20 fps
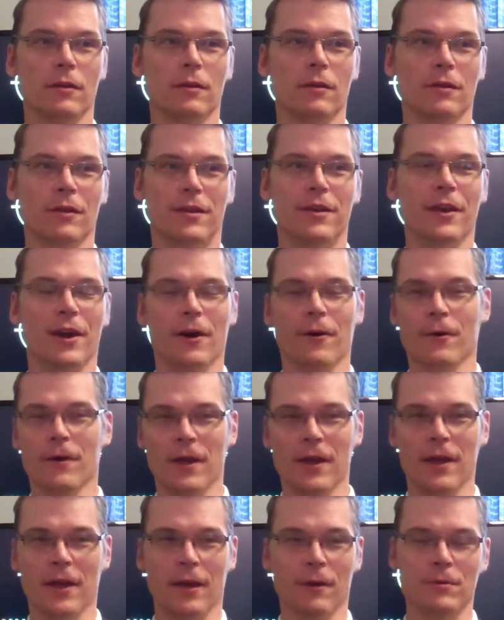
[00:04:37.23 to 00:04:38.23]

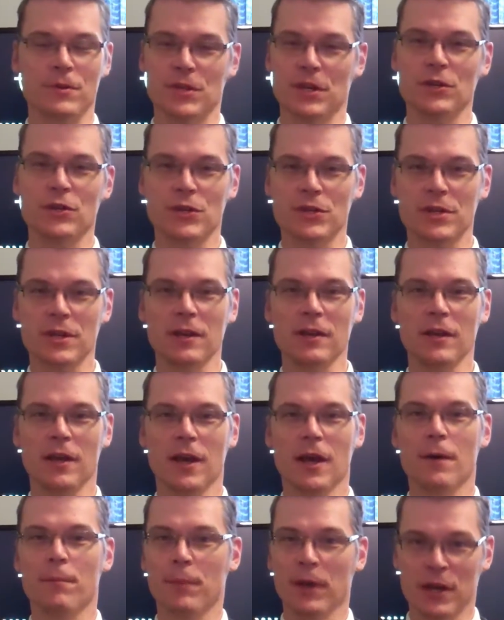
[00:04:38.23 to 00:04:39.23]
It was interesting
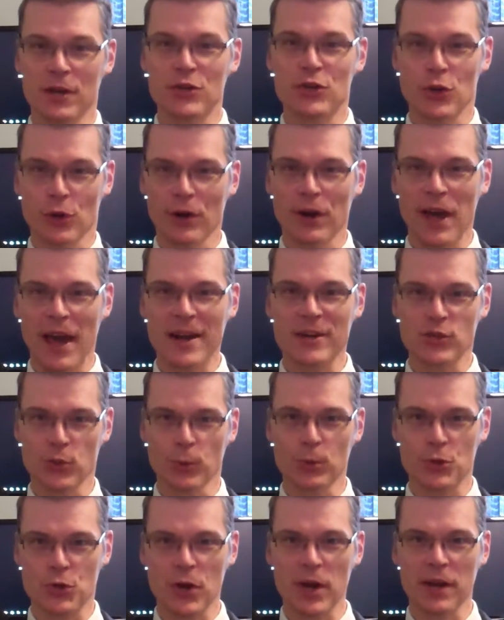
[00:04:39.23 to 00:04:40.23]
because you're an
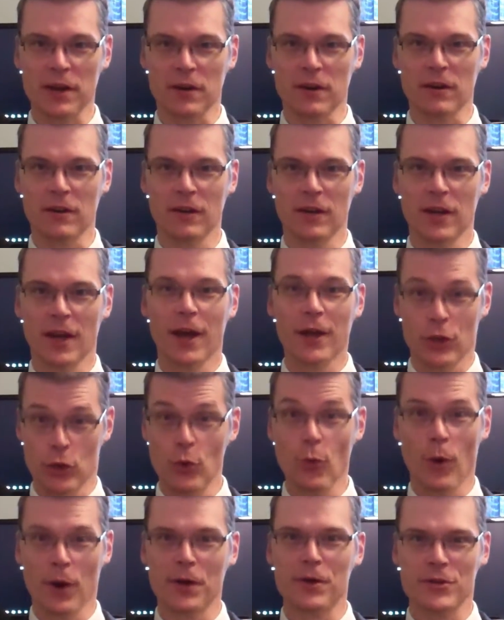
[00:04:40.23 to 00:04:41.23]
actual trader and
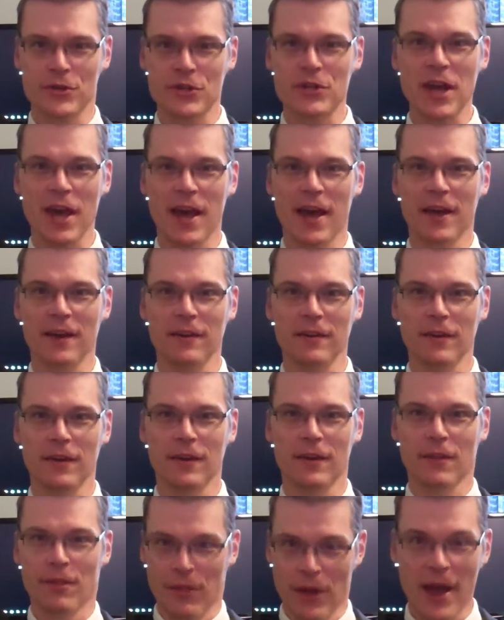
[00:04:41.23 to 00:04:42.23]
you understand
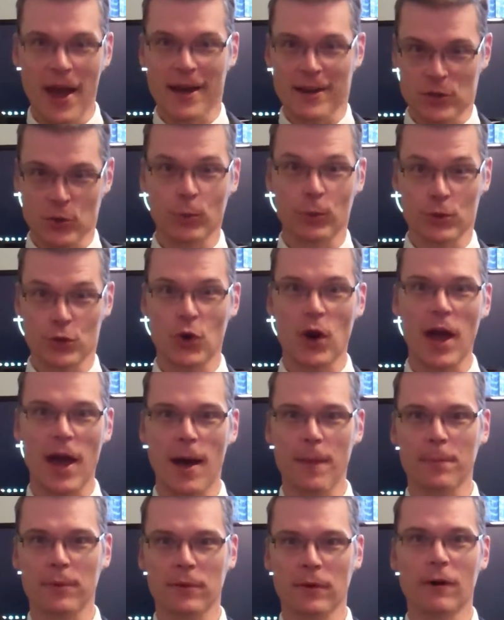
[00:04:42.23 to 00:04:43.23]
the actual
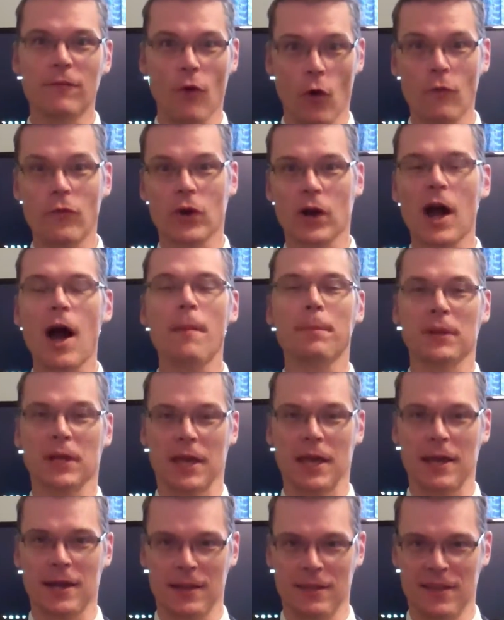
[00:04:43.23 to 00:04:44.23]
trap of
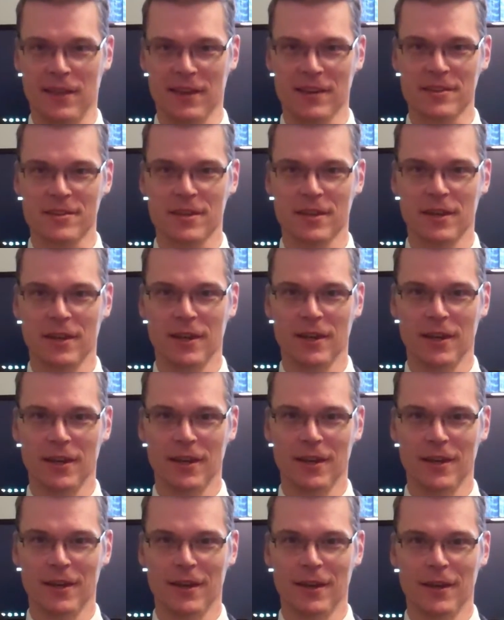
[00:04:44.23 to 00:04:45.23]
overcomplicating things.
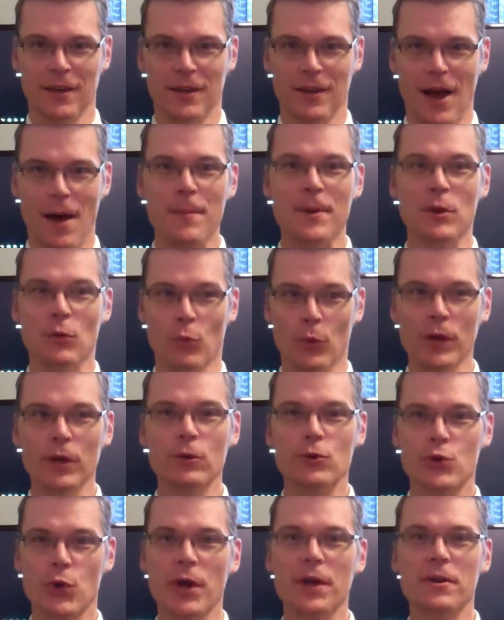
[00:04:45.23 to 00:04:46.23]
I mean,
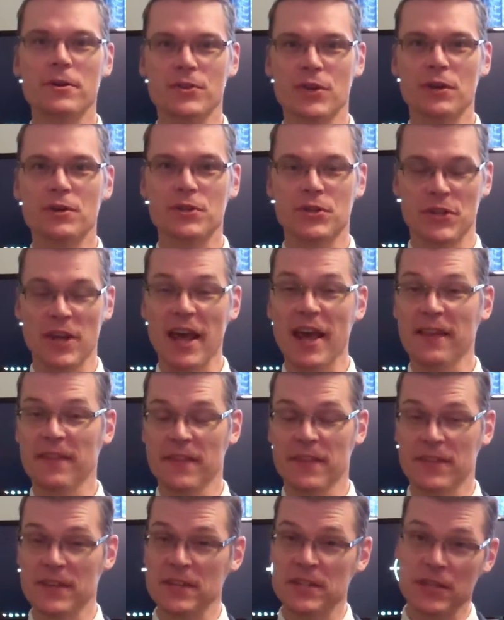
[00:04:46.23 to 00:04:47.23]
real traders understand
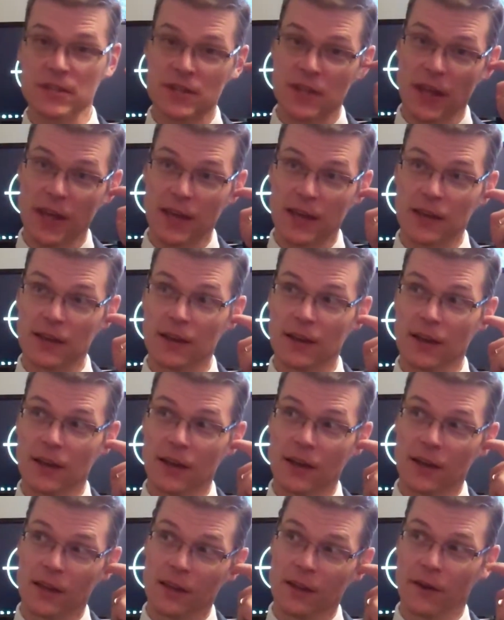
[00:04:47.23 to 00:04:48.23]
that this is like,
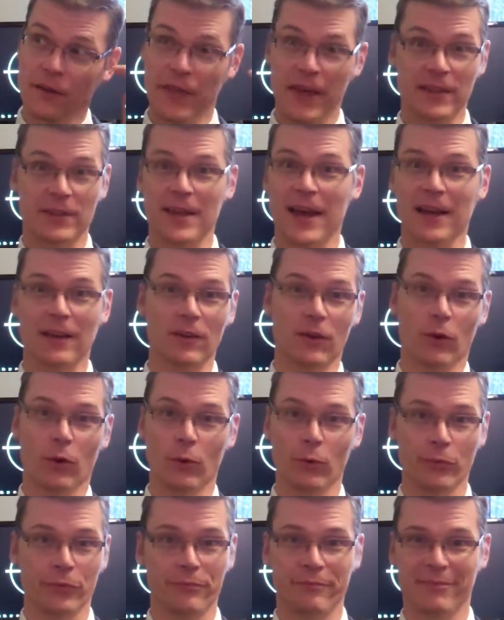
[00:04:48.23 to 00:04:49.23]
that
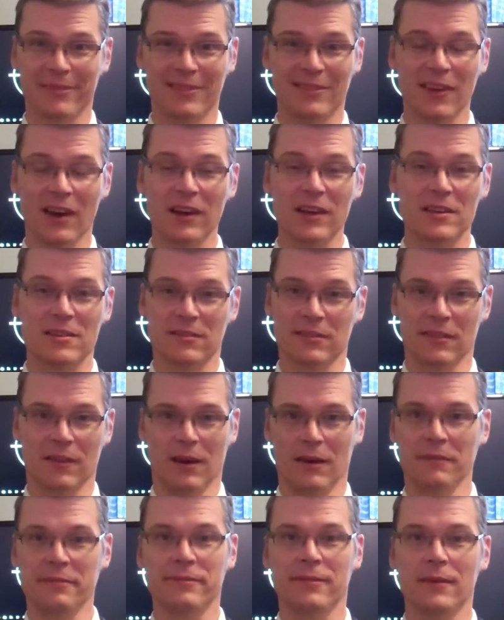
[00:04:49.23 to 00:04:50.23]
technical study
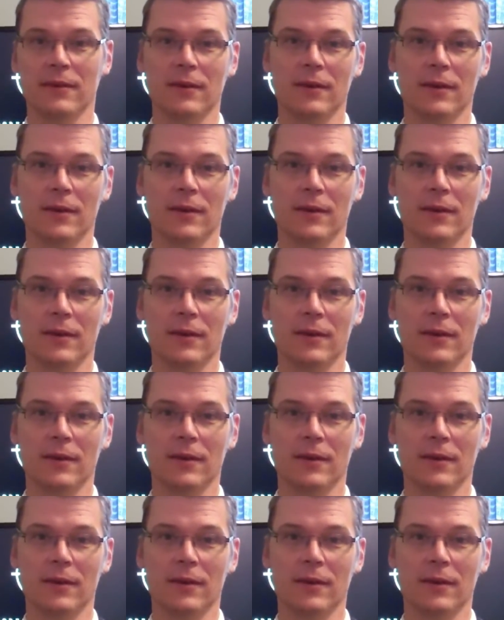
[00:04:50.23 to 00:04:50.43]
stuff,